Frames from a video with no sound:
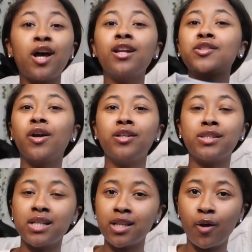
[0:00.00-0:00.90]
this girl on
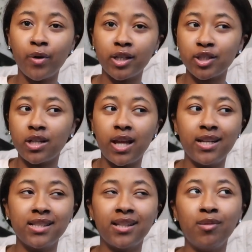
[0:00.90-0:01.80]
TikTok wearing a shirt like
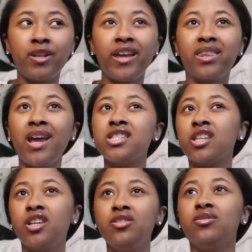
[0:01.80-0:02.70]
this, and I'm that's
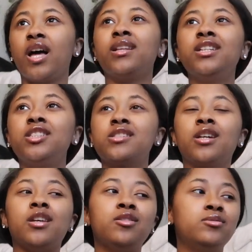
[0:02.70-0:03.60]
cute. That's just a
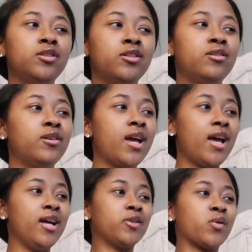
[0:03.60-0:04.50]
cute little,
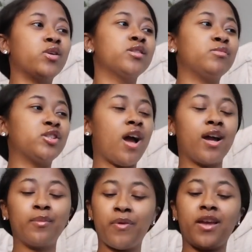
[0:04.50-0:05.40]
throw on some
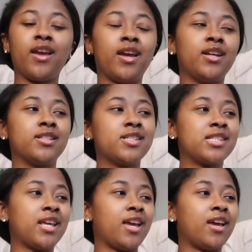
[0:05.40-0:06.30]
jogging pants,
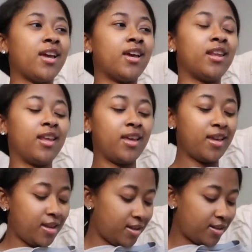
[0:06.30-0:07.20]
and
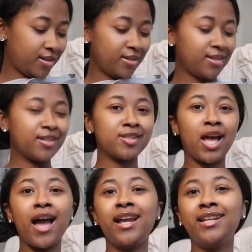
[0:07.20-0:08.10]
you know, so
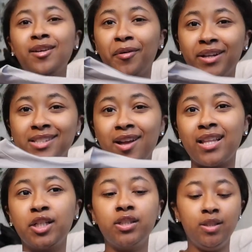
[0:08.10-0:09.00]
I had to get one, so I
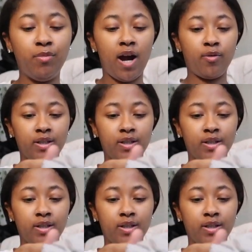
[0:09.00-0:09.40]
literally bought